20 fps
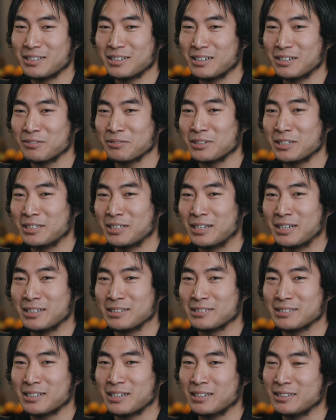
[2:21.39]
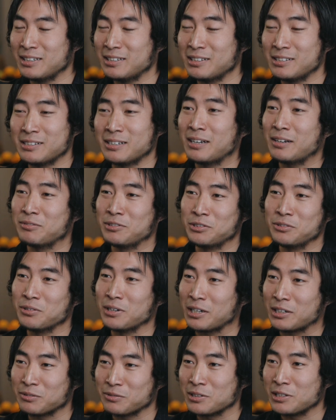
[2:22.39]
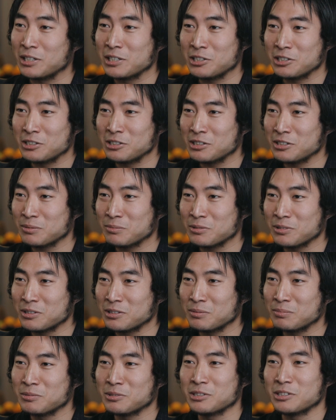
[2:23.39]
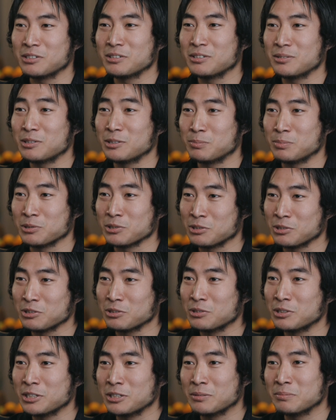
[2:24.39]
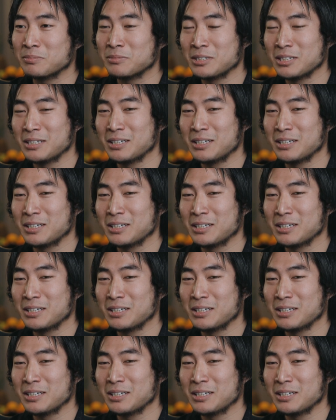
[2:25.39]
I realized I needed to have a direct relationship with him, to pursue him,